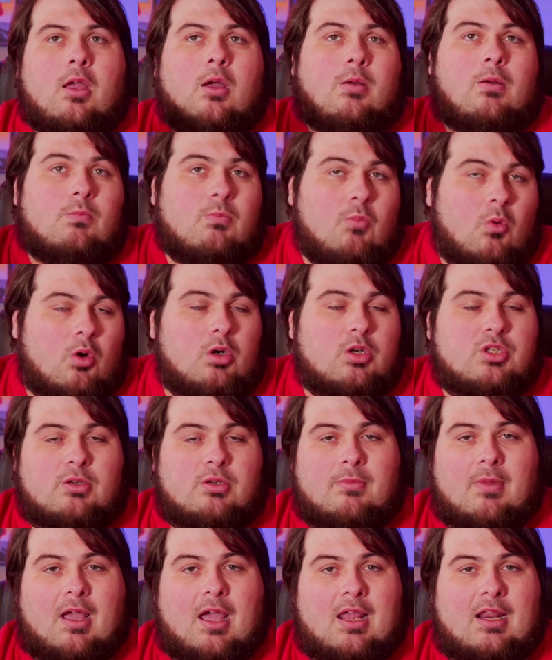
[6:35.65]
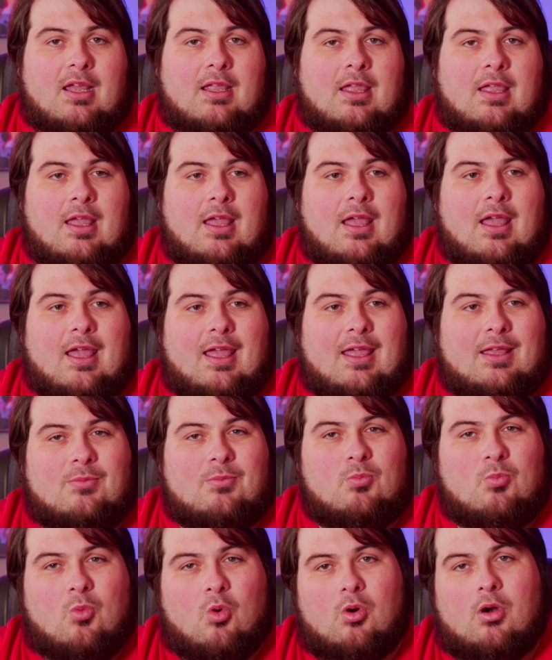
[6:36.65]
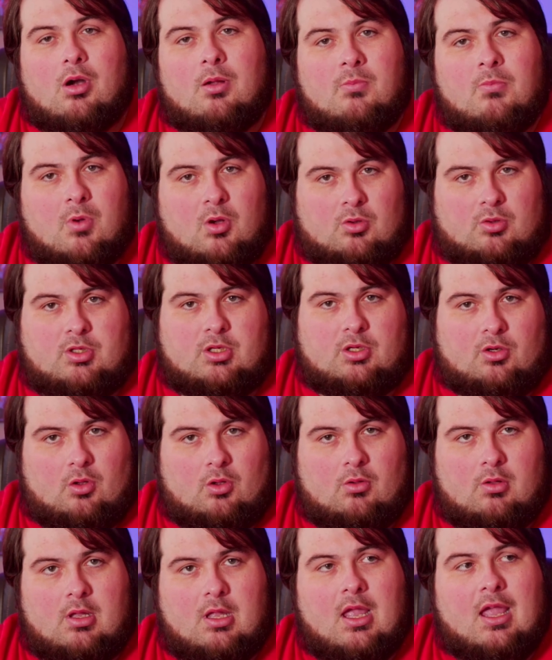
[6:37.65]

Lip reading: more dramatic, and more emotional.